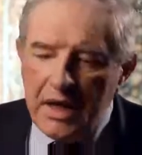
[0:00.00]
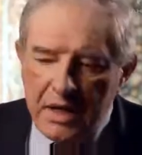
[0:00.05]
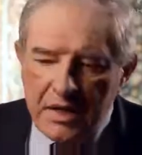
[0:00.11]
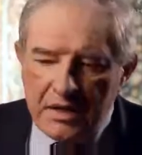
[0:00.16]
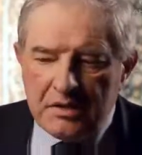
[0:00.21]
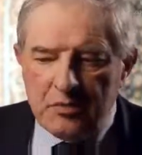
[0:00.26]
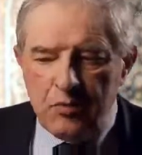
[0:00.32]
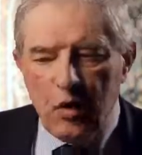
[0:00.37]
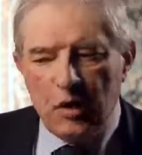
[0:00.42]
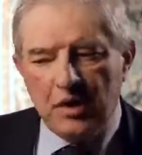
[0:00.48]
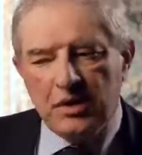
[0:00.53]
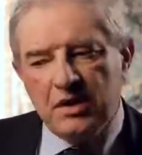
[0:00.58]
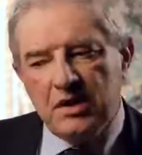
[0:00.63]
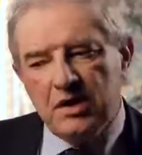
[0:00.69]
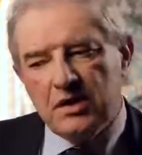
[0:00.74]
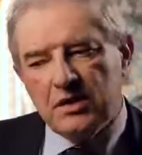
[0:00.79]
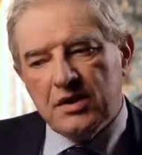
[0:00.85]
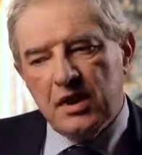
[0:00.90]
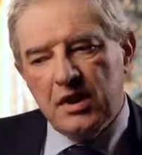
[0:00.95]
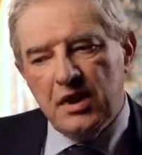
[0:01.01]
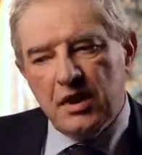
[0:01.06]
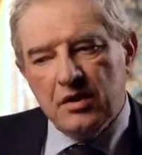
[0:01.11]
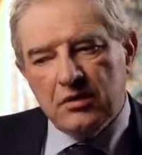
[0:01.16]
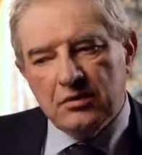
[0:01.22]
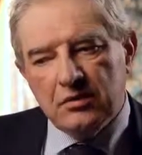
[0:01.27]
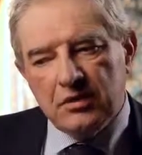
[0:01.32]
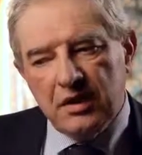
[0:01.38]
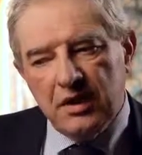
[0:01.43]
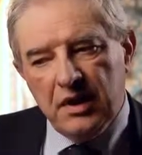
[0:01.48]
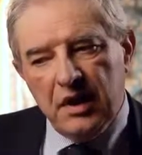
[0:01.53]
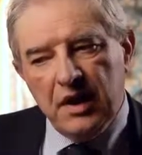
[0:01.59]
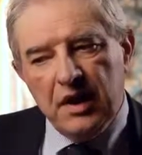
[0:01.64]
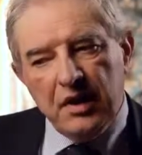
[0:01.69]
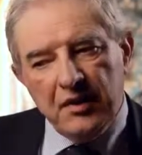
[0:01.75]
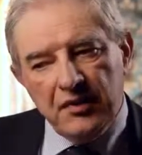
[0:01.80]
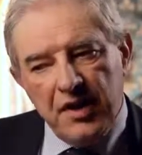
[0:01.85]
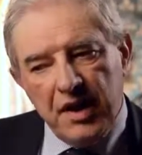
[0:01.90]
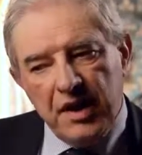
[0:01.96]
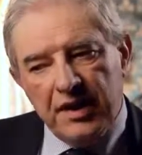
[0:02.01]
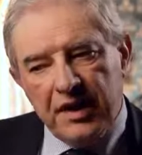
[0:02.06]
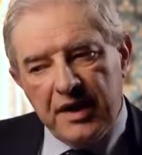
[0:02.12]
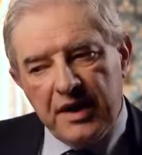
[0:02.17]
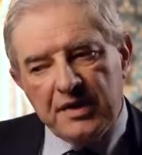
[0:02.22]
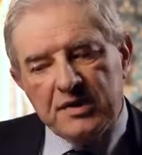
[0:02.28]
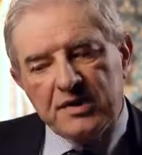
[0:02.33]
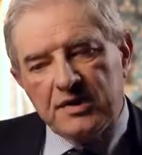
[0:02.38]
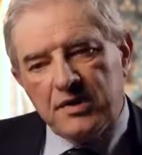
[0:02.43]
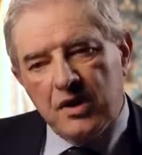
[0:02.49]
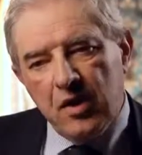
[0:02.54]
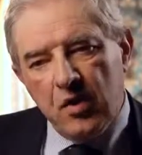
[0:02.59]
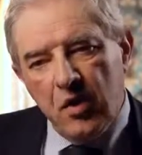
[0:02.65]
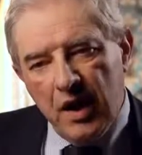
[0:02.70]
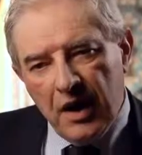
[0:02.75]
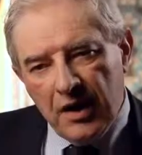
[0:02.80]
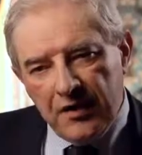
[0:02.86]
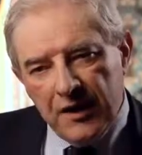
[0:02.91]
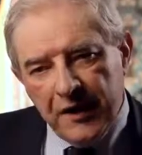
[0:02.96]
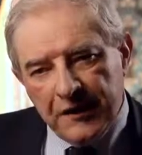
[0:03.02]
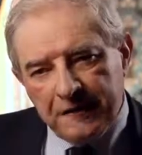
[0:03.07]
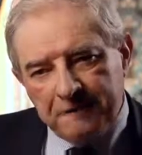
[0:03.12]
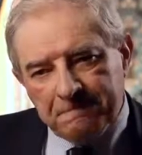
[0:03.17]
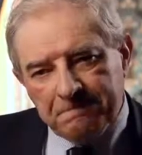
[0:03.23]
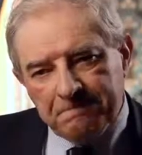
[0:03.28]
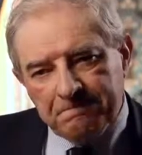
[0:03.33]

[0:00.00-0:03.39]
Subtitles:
is one God alone, there is no other.